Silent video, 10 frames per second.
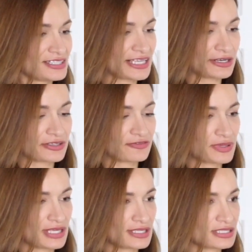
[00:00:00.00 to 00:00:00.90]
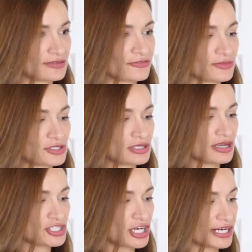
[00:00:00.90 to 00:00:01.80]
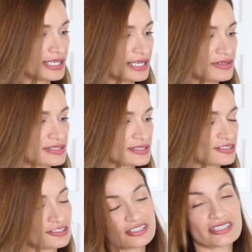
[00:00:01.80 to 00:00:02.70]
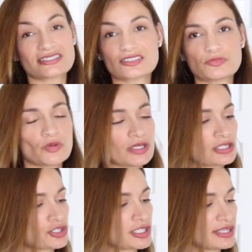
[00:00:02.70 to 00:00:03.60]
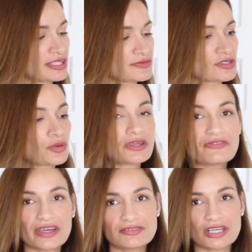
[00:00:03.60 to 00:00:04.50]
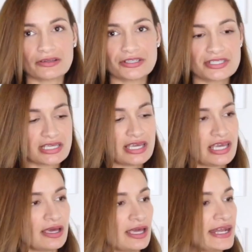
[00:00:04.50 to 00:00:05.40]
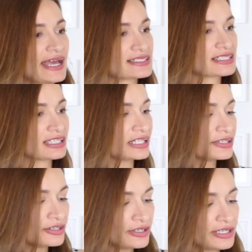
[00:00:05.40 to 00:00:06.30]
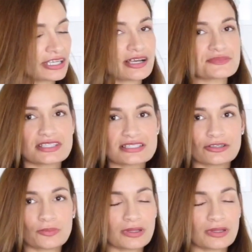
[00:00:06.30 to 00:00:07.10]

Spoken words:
decorative piece from Target, and this is, it just says spooky tree, and this was only $5, and it has glitter, and it comes in its a little